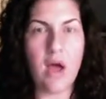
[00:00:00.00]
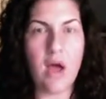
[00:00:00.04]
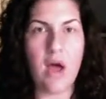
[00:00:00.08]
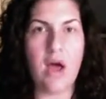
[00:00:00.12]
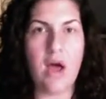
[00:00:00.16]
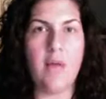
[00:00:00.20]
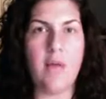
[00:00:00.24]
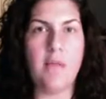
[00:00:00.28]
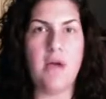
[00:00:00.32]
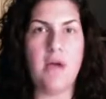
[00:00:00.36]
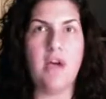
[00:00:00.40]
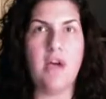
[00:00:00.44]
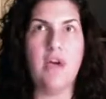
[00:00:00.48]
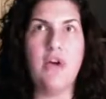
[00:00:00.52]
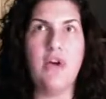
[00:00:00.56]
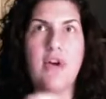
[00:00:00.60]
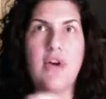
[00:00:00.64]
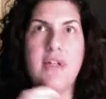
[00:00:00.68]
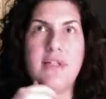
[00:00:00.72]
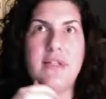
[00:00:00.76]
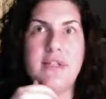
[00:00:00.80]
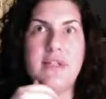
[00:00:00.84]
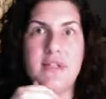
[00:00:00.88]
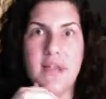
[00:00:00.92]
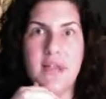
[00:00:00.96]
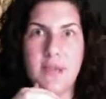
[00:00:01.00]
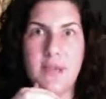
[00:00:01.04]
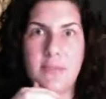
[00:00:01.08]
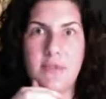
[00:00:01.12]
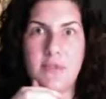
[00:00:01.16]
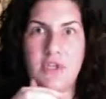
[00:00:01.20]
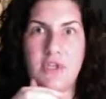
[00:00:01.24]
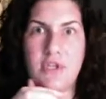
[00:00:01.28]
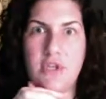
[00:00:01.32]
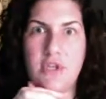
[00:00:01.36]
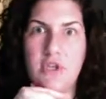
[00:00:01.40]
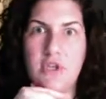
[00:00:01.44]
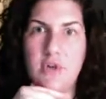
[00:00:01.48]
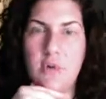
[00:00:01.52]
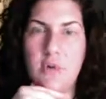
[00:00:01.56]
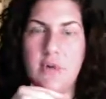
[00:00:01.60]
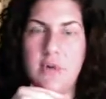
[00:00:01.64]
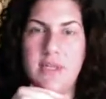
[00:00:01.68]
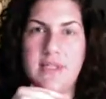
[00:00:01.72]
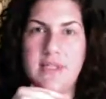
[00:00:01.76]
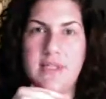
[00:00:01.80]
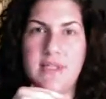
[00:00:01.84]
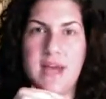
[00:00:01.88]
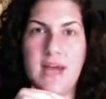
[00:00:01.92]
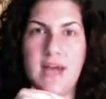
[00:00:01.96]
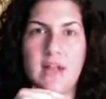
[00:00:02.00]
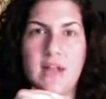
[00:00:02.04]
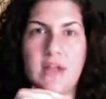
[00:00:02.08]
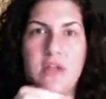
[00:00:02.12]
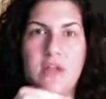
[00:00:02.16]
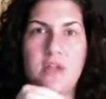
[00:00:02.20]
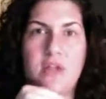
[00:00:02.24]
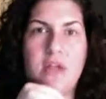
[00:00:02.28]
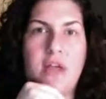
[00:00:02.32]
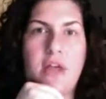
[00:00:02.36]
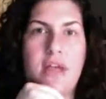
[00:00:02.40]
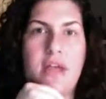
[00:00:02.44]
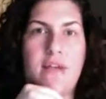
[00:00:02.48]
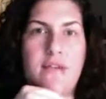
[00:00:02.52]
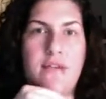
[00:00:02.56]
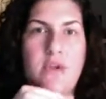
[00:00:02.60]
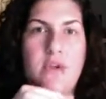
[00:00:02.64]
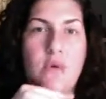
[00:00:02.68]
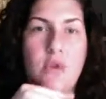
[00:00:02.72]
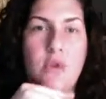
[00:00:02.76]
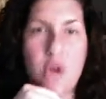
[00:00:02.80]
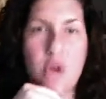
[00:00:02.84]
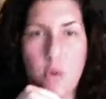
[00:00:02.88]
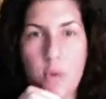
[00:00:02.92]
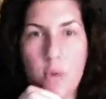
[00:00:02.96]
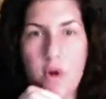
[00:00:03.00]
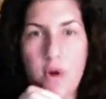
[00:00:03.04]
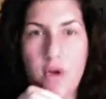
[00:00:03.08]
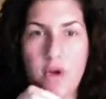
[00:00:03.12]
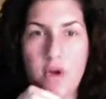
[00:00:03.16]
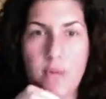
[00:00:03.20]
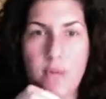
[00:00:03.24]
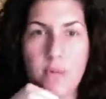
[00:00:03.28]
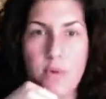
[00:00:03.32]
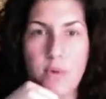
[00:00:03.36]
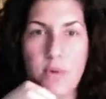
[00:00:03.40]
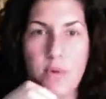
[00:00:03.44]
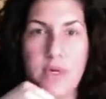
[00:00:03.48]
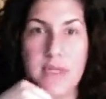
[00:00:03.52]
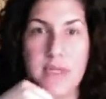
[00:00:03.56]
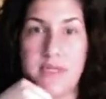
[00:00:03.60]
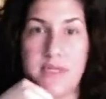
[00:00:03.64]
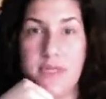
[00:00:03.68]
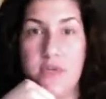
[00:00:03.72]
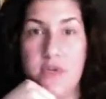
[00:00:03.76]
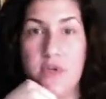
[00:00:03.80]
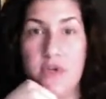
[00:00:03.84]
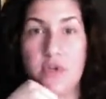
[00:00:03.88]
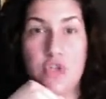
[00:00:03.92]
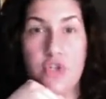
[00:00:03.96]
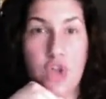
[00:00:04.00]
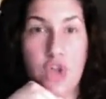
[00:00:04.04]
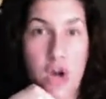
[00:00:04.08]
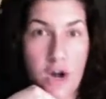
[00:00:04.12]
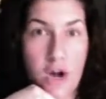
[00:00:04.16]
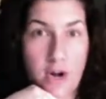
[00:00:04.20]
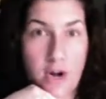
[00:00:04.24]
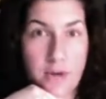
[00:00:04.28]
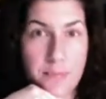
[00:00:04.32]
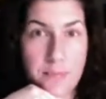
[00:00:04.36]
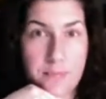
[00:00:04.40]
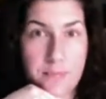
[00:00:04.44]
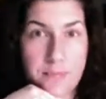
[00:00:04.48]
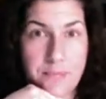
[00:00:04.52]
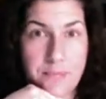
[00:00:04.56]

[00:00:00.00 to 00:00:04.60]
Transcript: A good tip too is that if you know where your moon is in your chart,